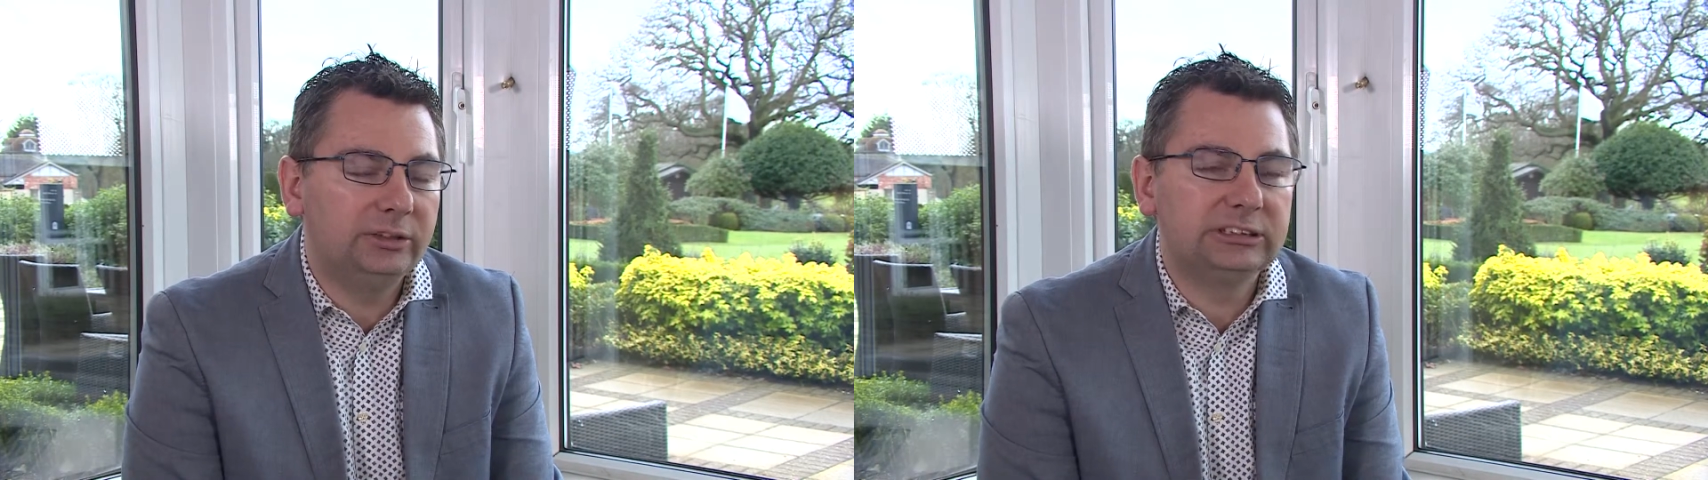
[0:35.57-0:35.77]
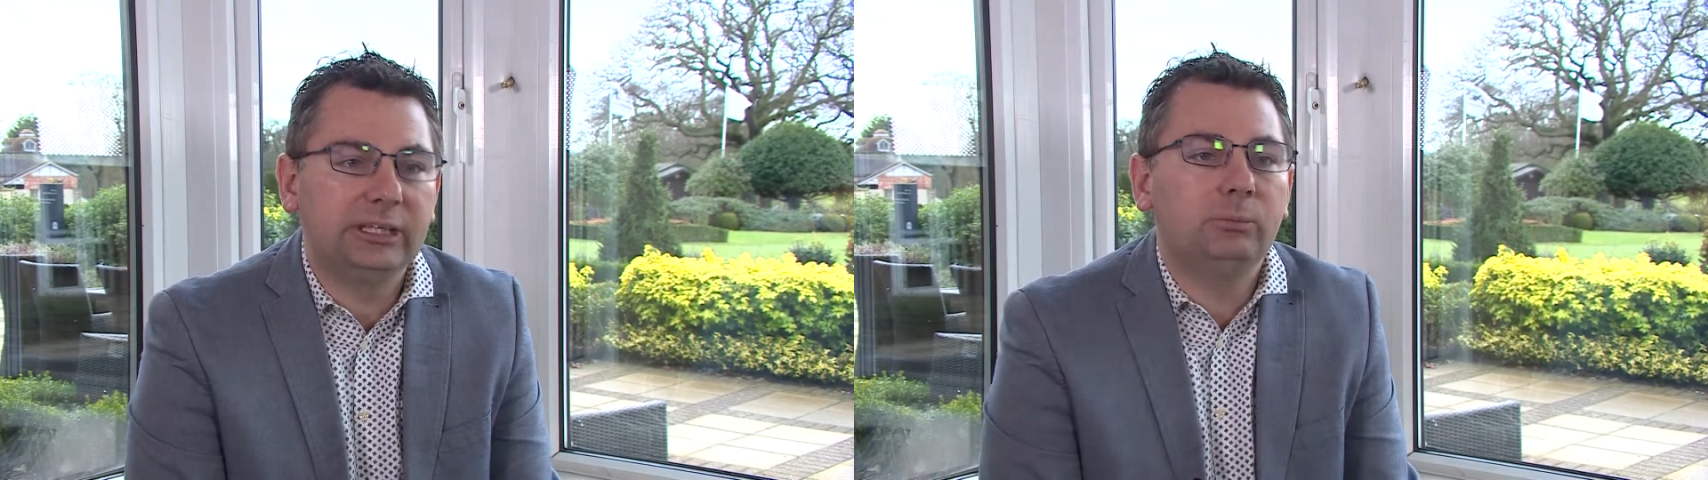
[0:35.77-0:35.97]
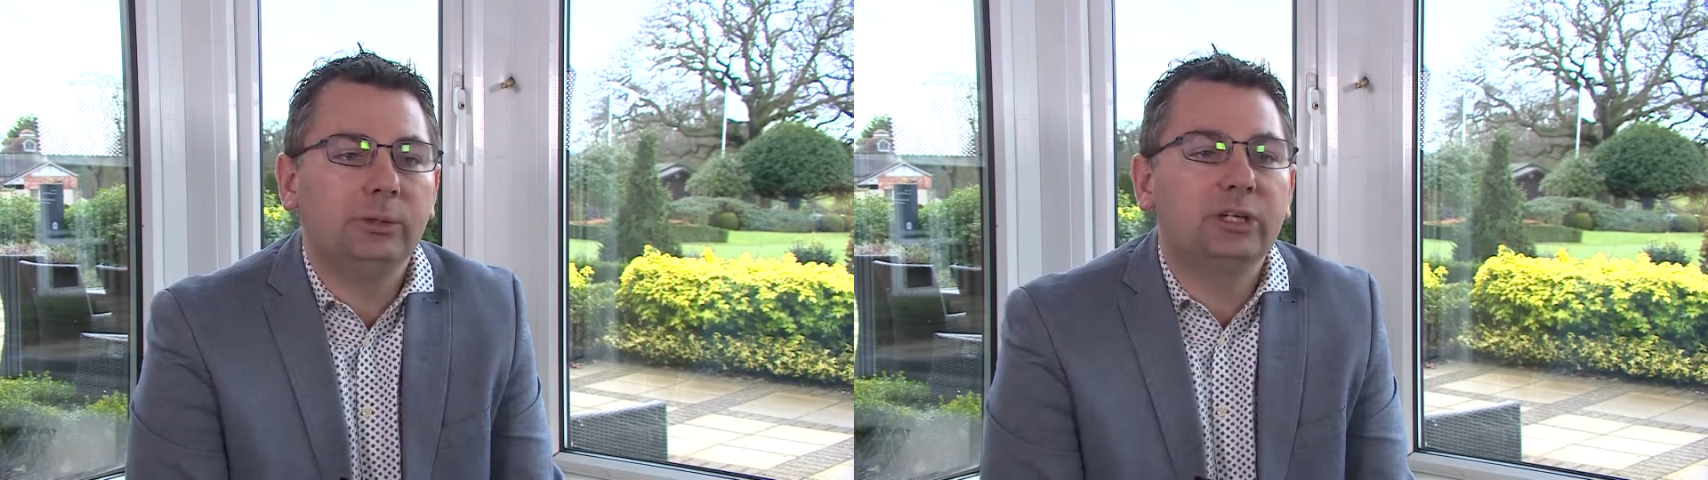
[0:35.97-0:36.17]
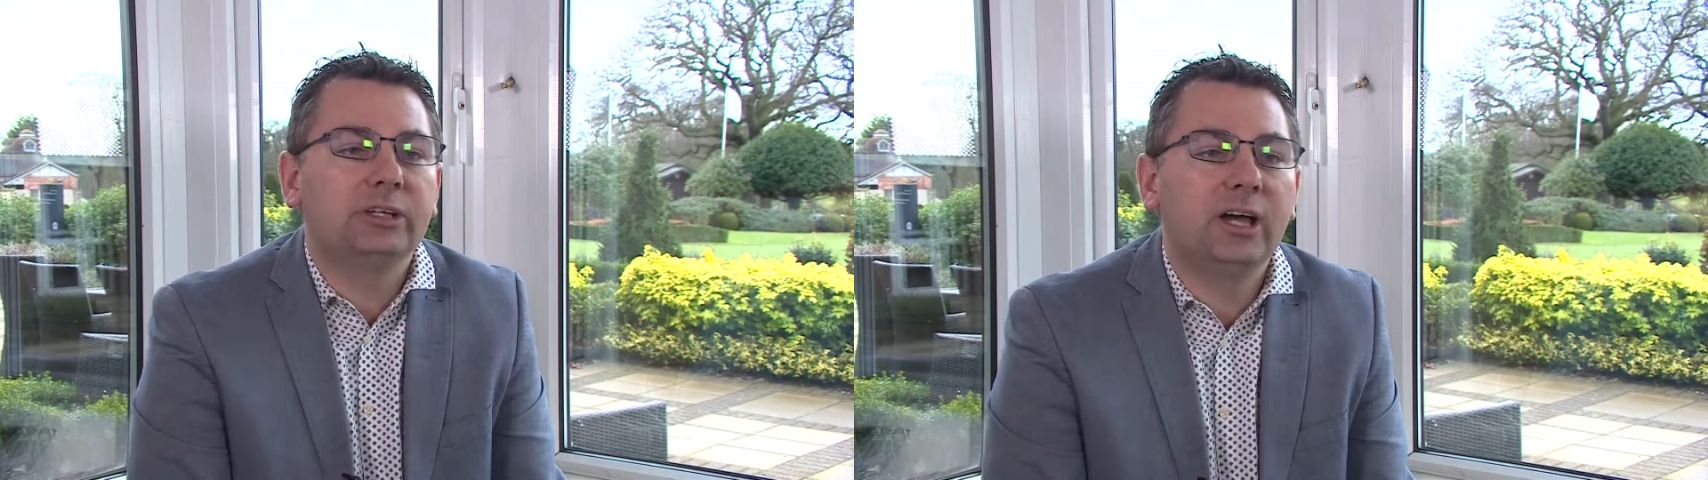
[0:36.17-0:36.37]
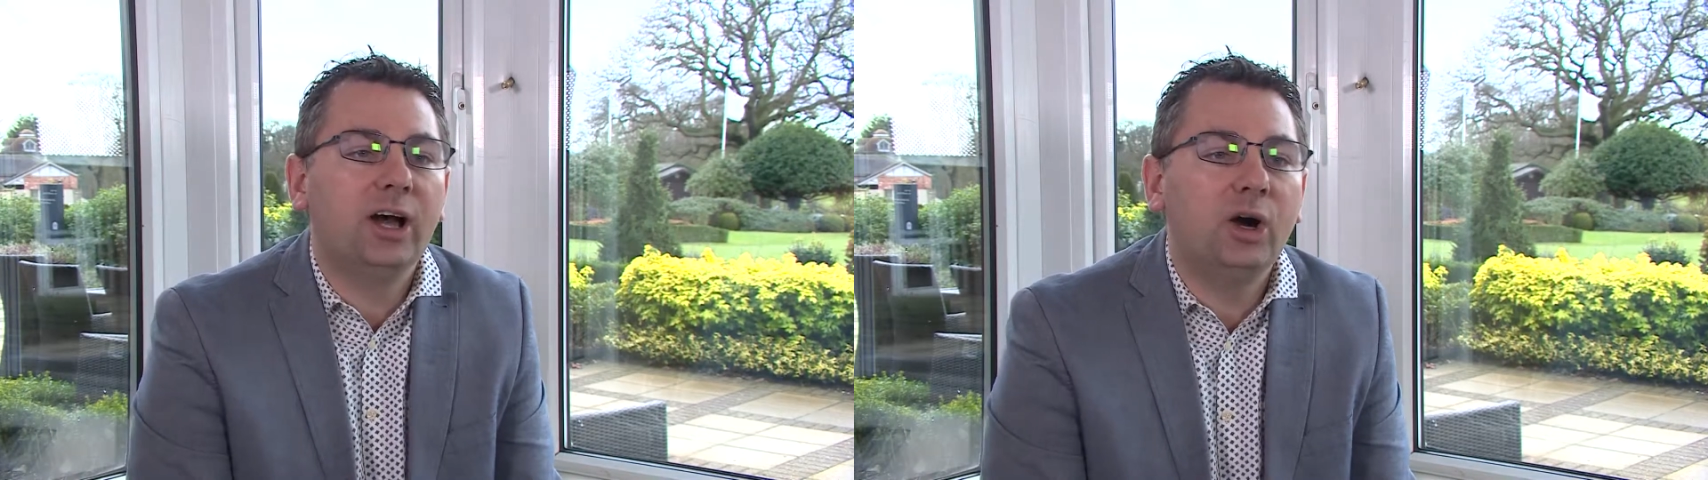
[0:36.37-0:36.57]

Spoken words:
say, we're going to cut a